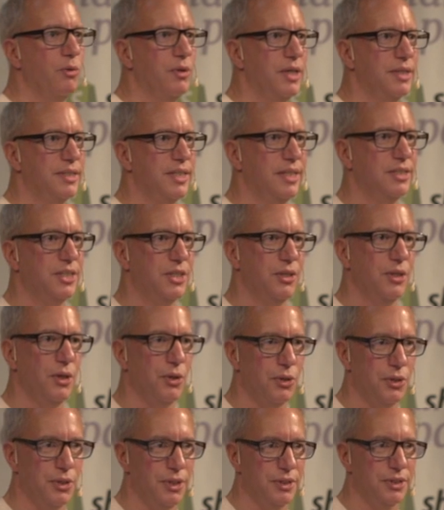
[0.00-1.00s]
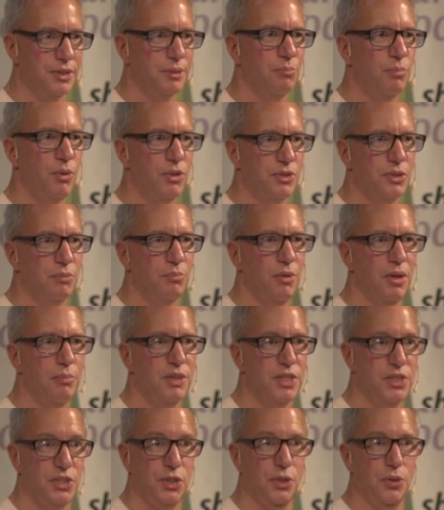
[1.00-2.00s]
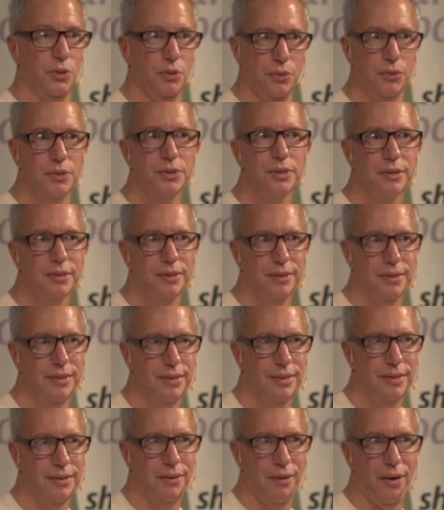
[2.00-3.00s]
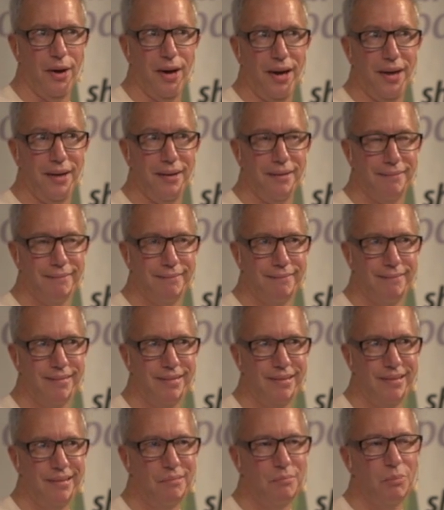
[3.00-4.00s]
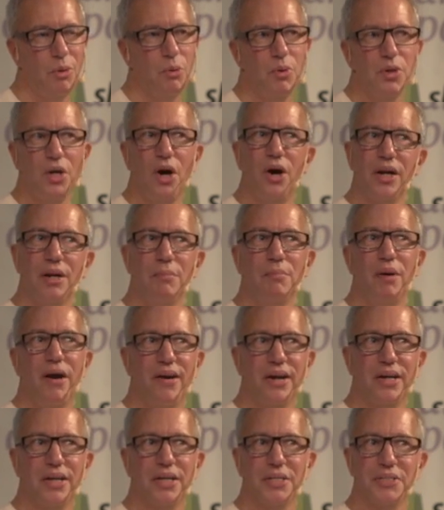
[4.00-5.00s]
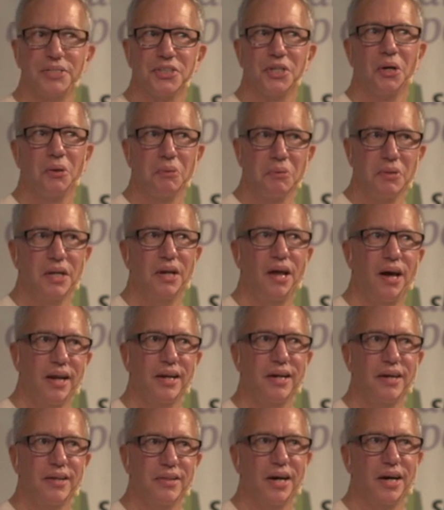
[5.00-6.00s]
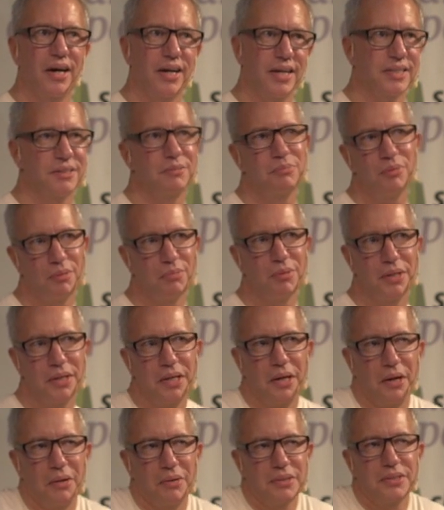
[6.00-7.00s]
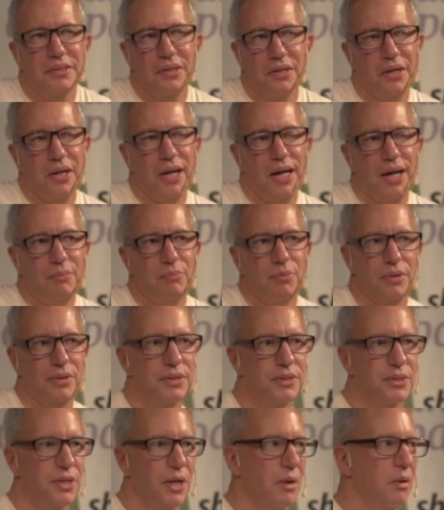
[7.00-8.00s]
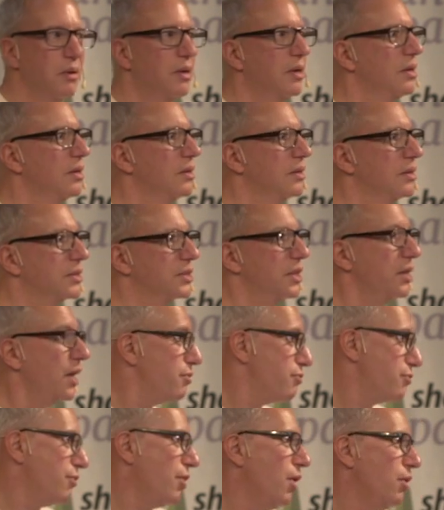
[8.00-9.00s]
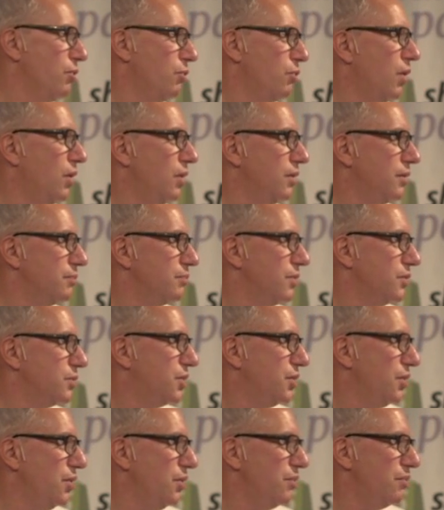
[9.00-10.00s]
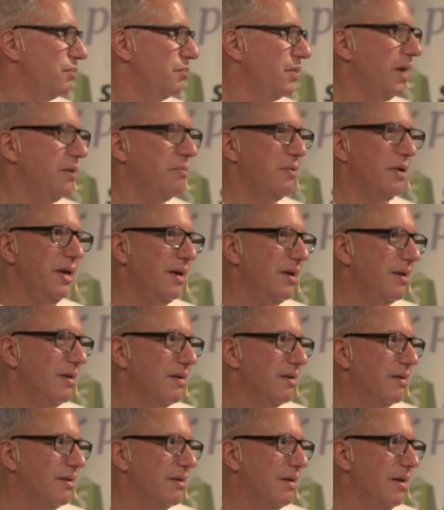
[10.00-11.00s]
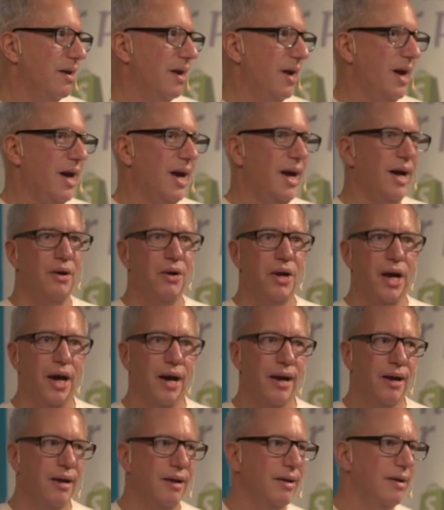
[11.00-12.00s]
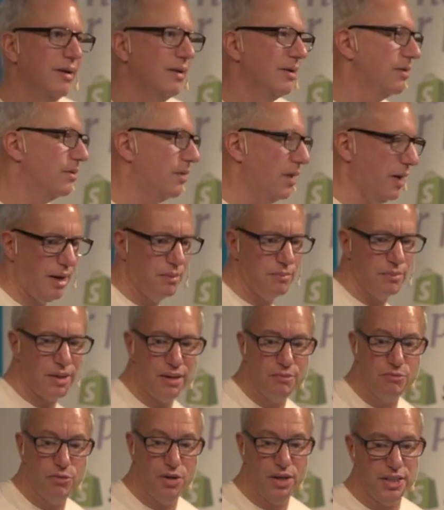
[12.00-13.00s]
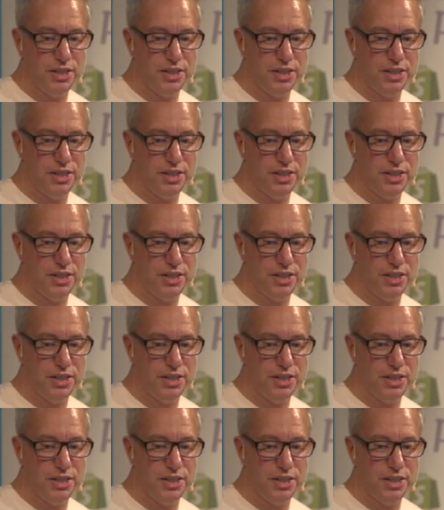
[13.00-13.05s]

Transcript: these into the audience and possibly be sued, right? But we're not in America, so the likelihood of that is probably, it's not going to happen. So should I throw 1 or 2, maybe? Yeah, okay. Right, I'm really